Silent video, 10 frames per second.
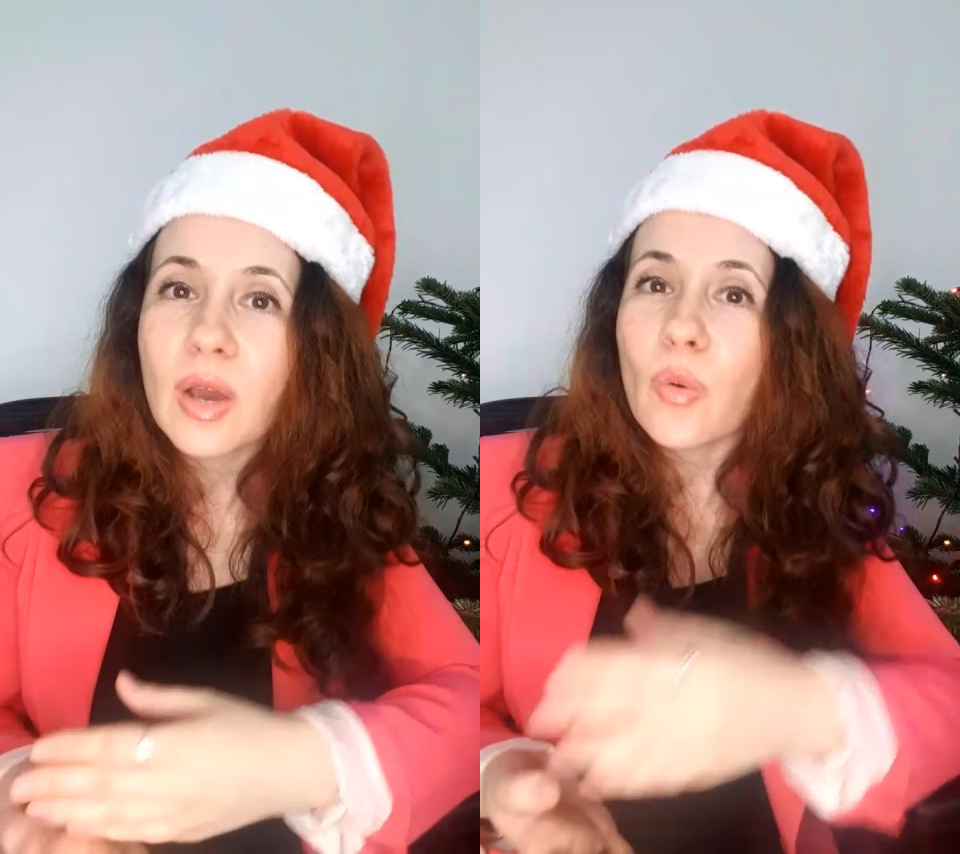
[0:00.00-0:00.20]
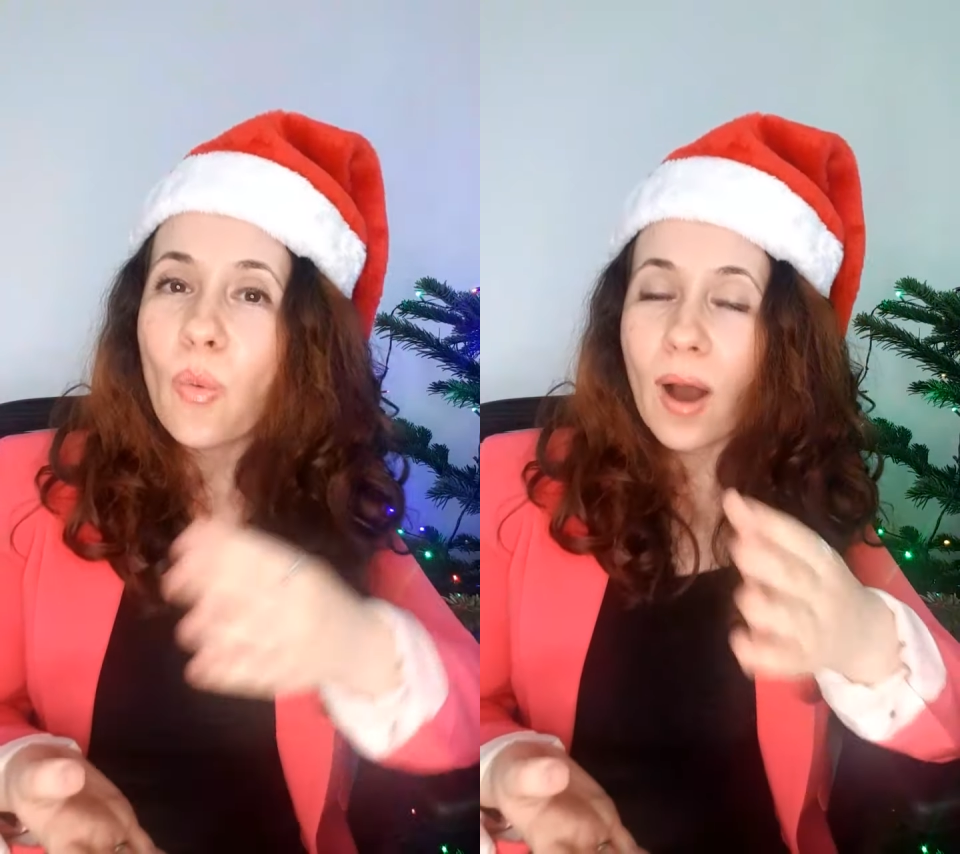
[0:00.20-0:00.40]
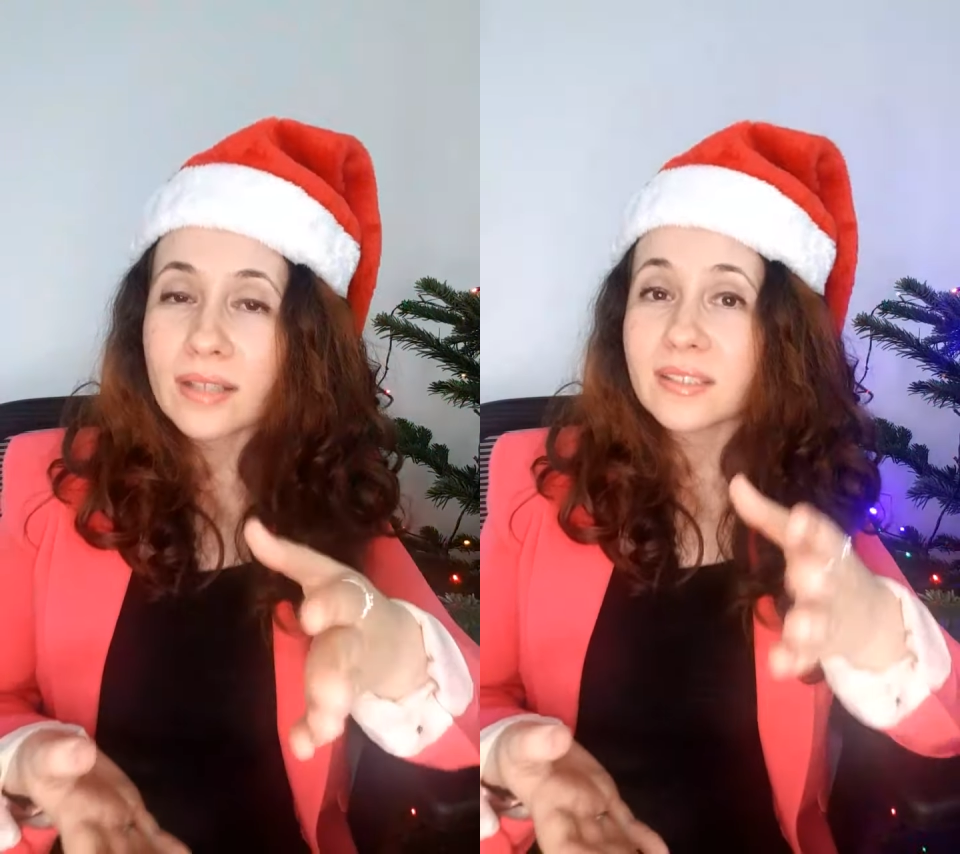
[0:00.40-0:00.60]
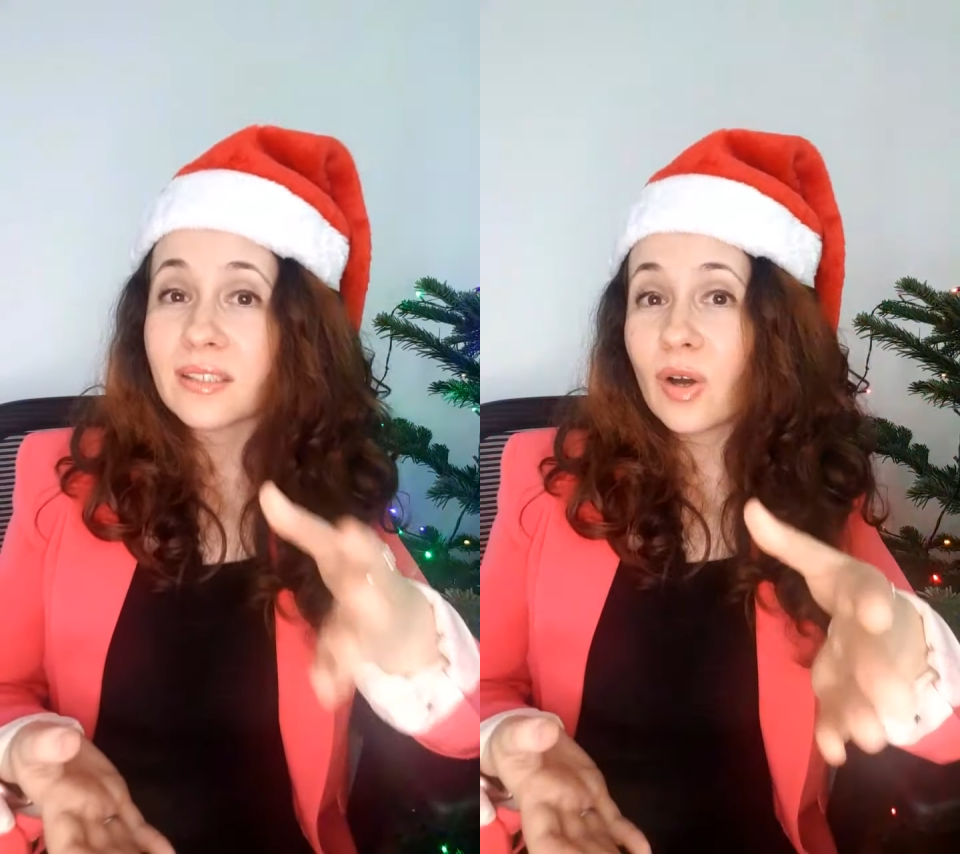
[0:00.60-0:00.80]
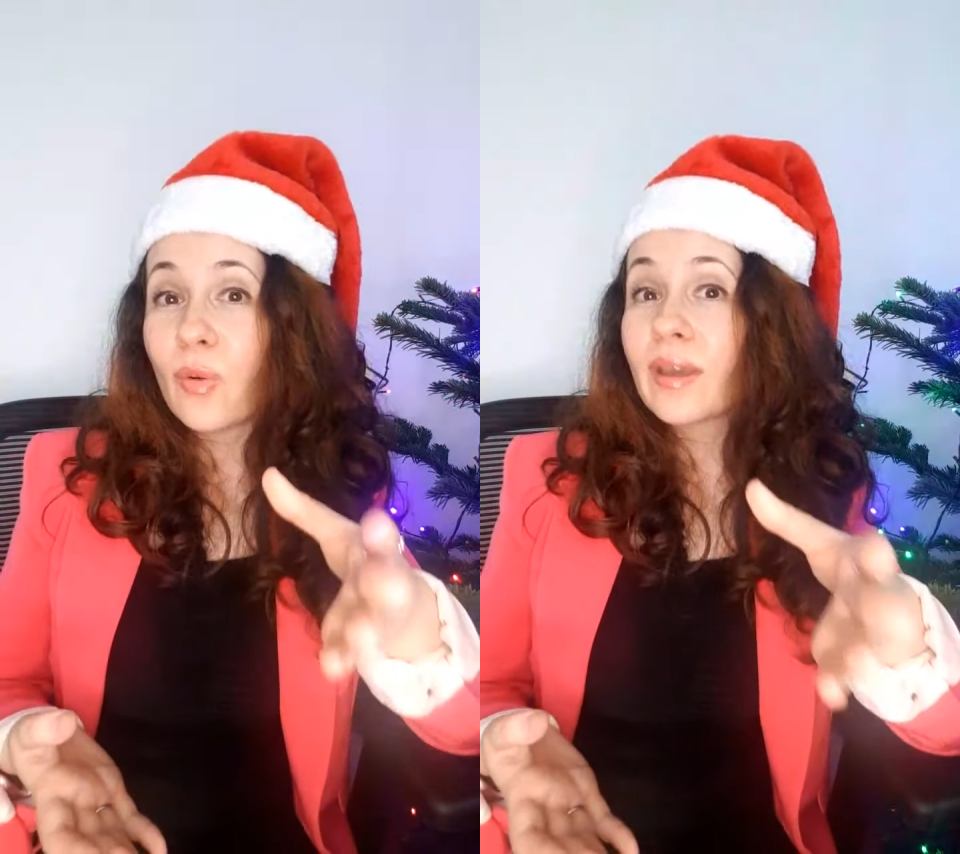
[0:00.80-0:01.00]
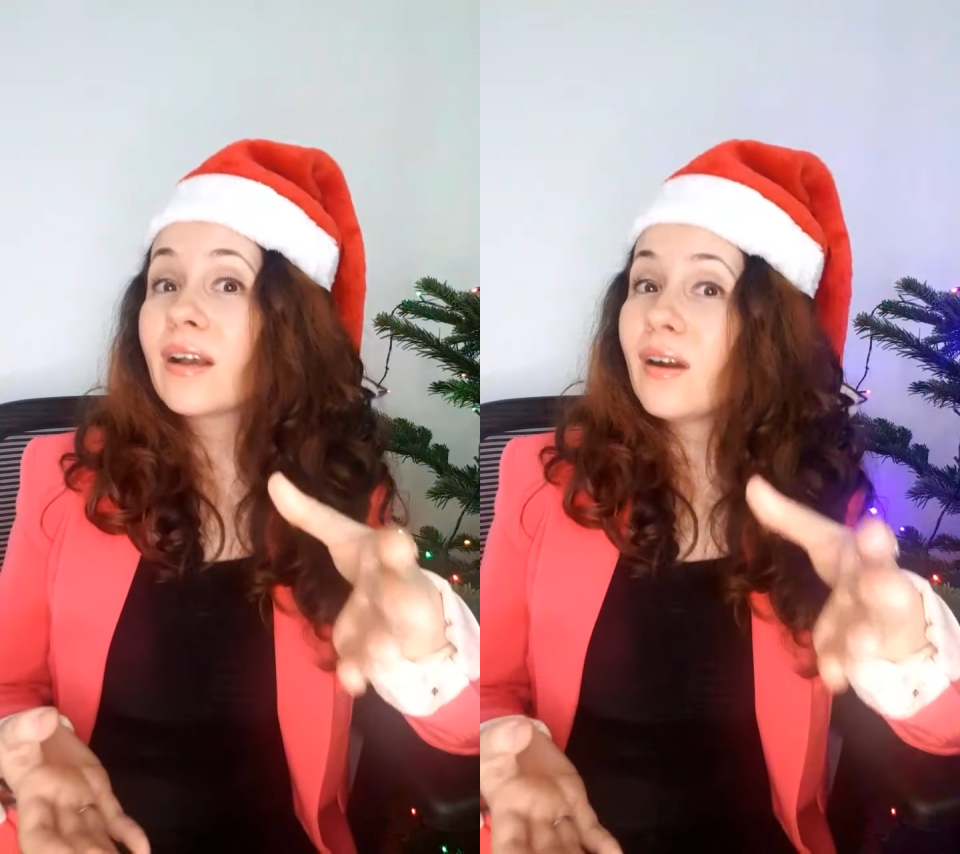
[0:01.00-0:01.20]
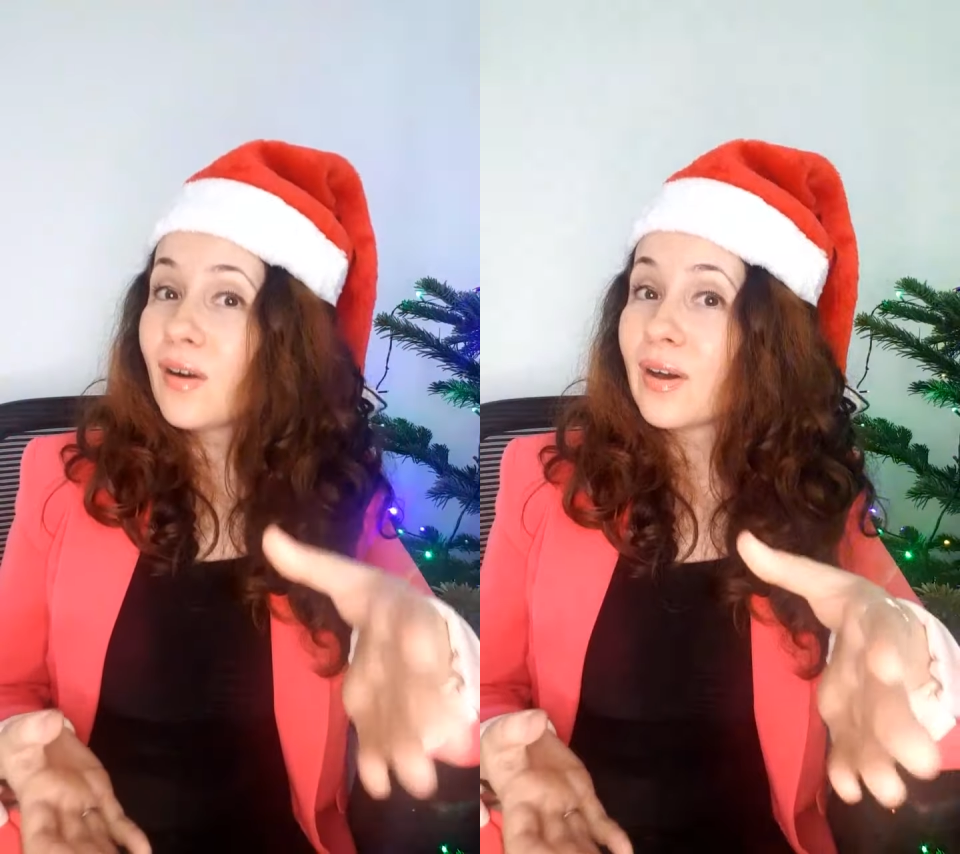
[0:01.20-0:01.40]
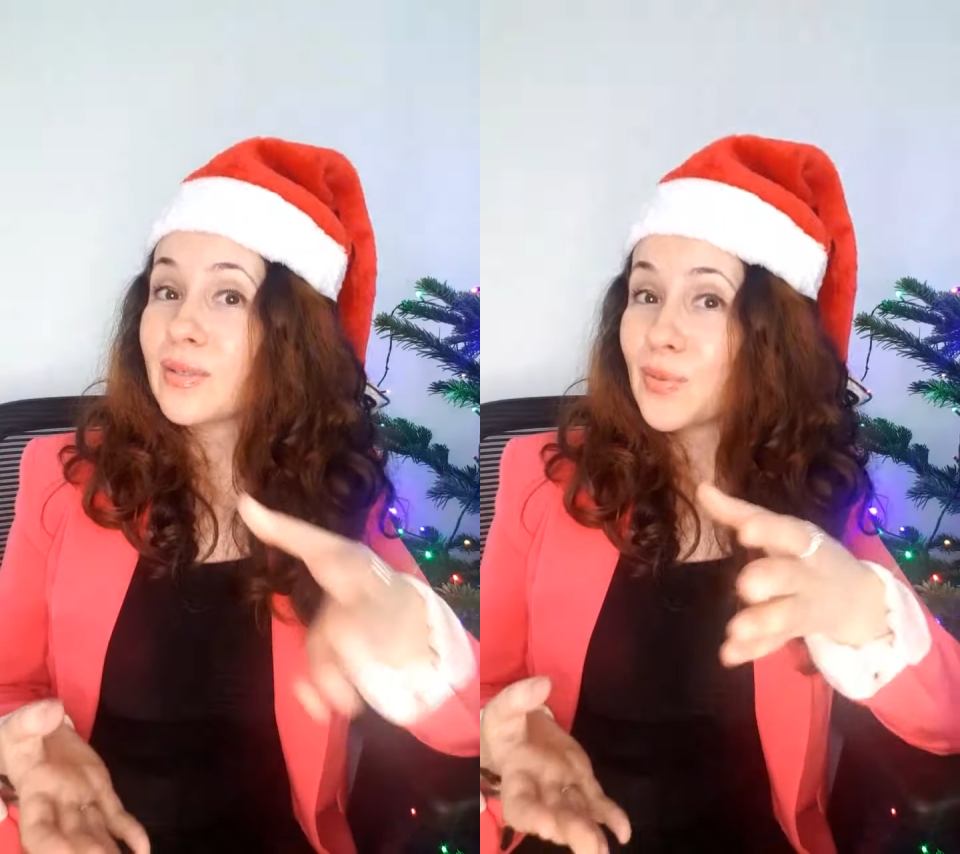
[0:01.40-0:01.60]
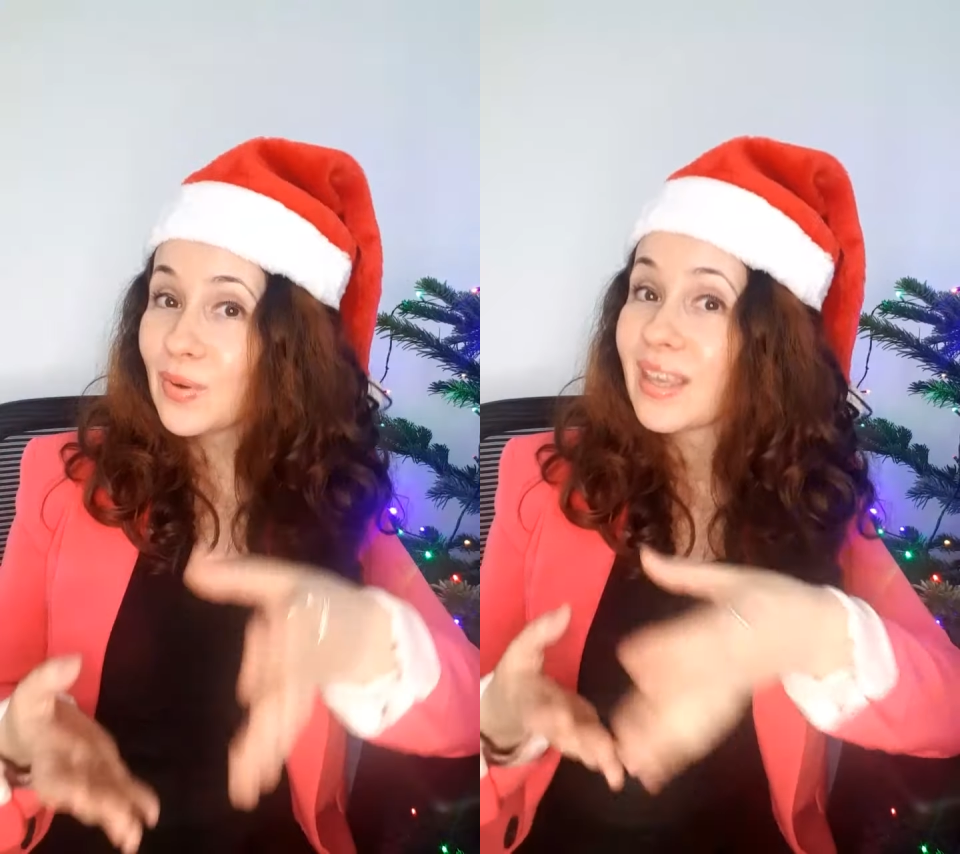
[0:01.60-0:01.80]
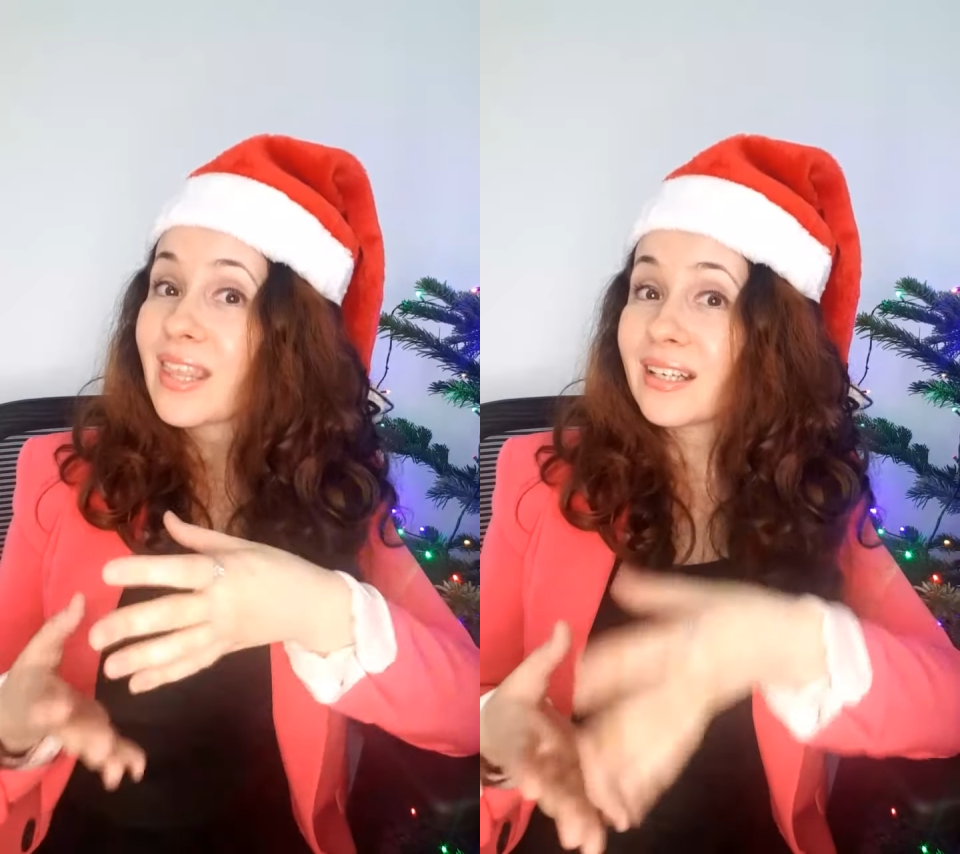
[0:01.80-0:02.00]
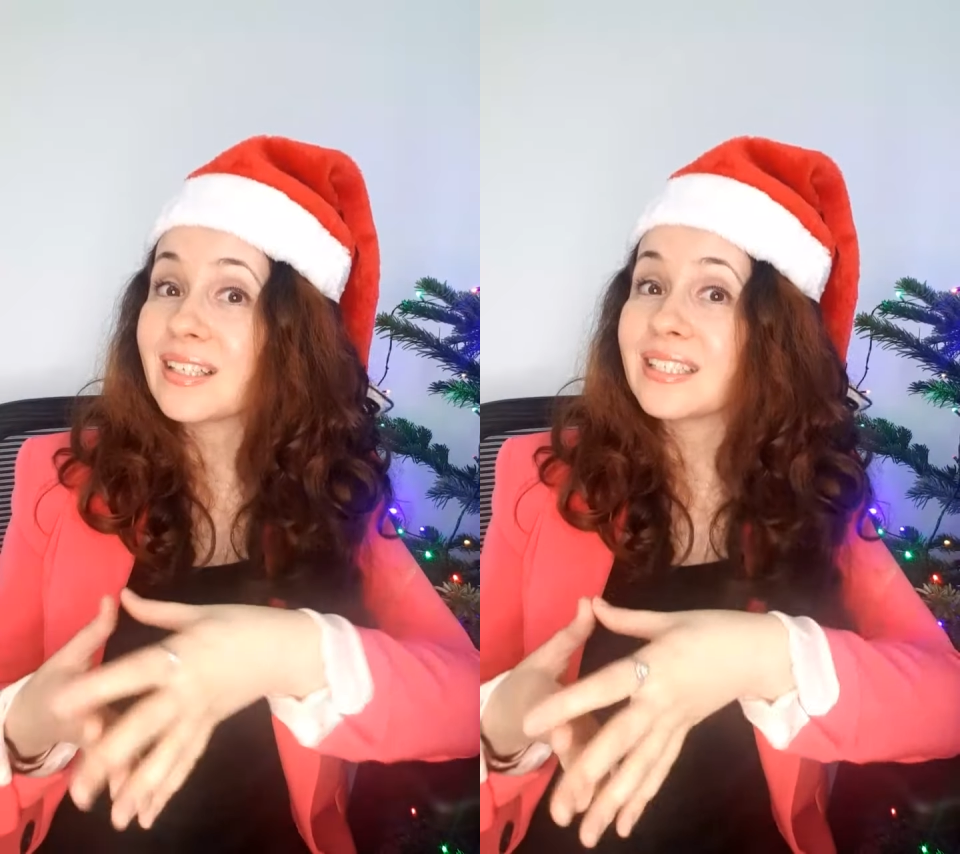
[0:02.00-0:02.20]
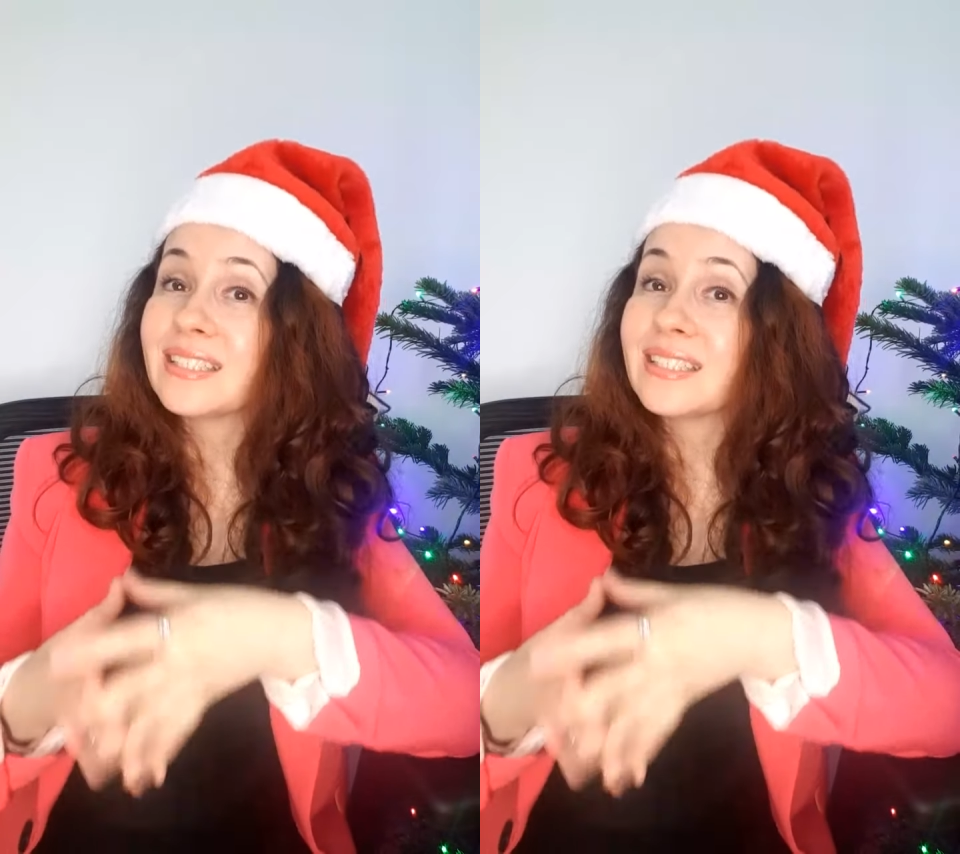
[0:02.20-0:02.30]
What's going on with us